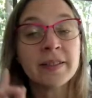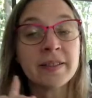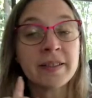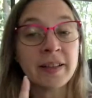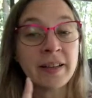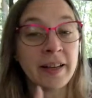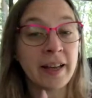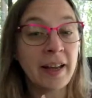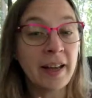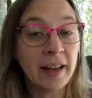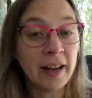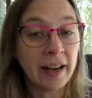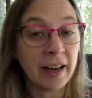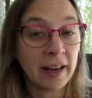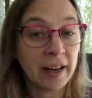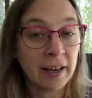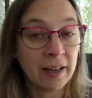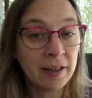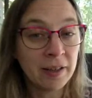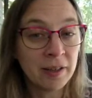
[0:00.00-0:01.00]

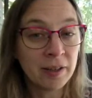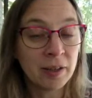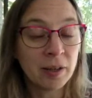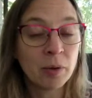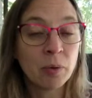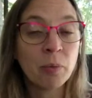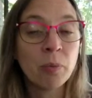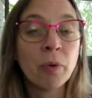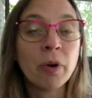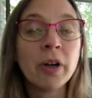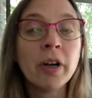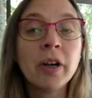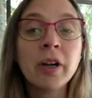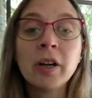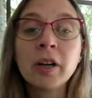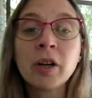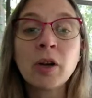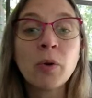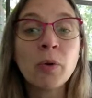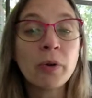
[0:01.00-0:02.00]
Today,
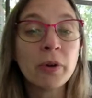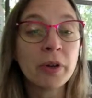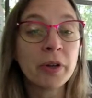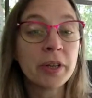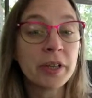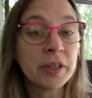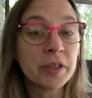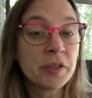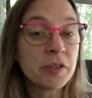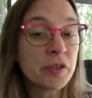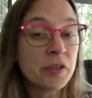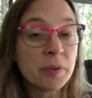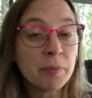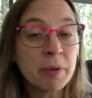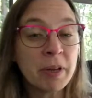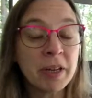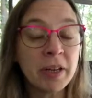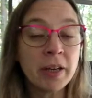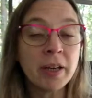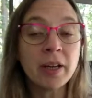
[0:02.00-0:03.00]
we're going to
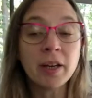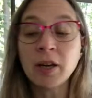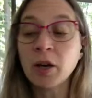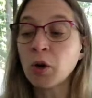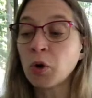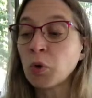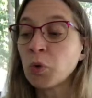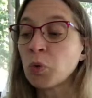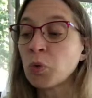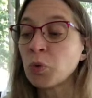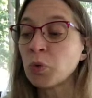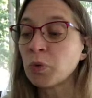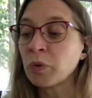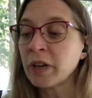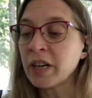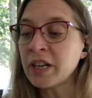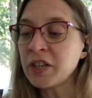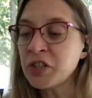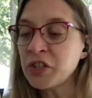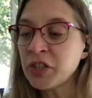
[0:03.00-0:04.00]
be
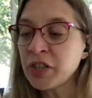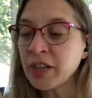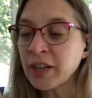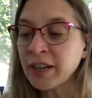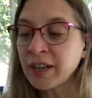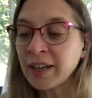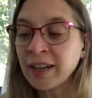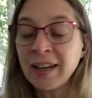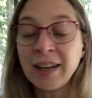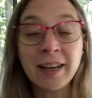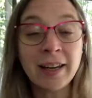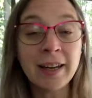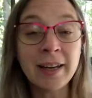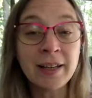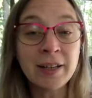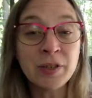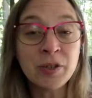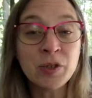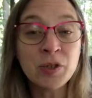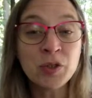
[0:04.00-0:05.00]
reaching
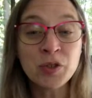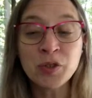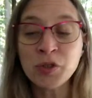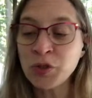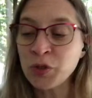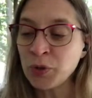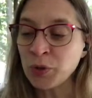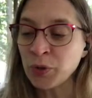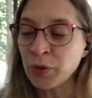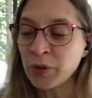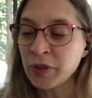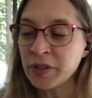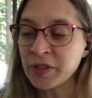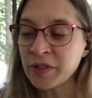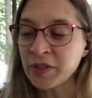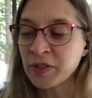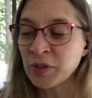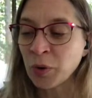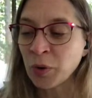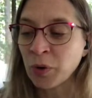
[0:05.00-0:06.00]
into the
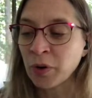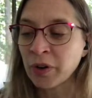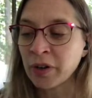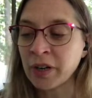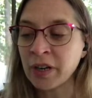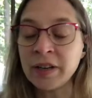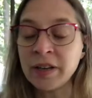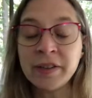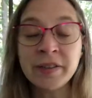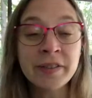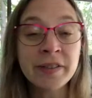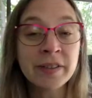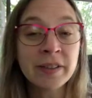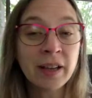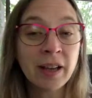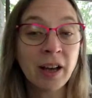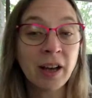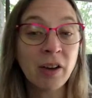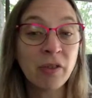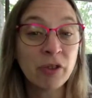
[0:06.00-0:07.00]
stories
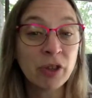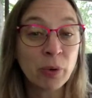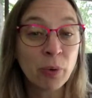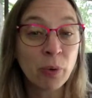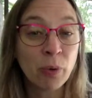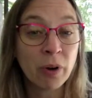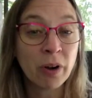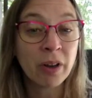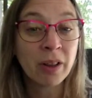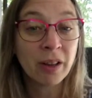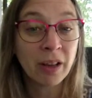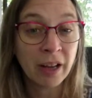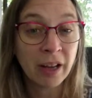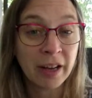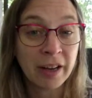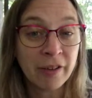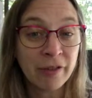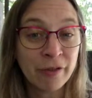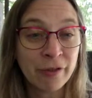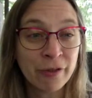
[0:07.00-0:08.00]
of your
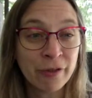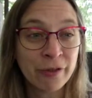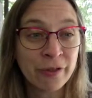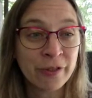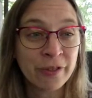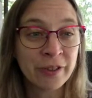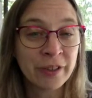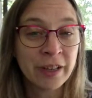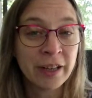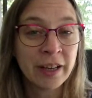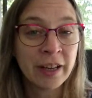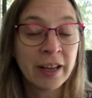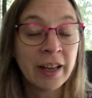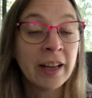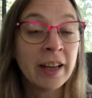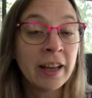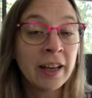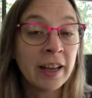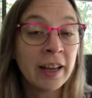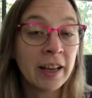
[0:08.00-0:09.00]
life.
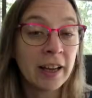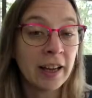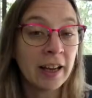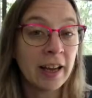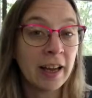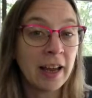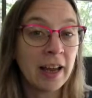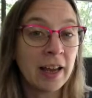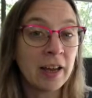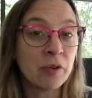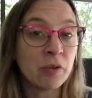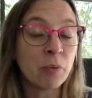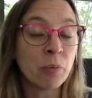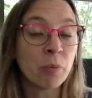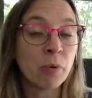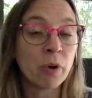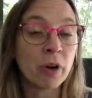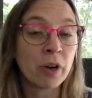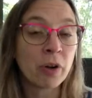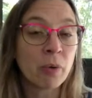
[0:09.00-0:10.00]
And
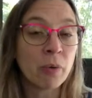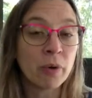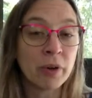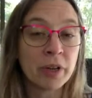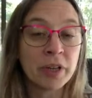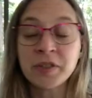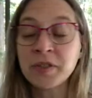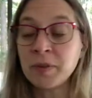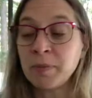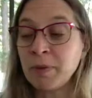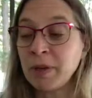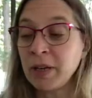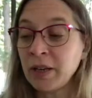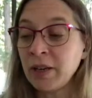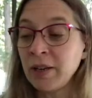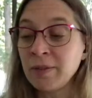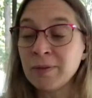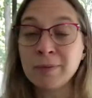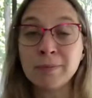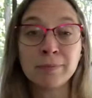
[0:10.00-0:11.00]
we're going to
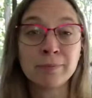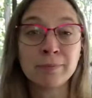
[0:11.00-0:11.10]
be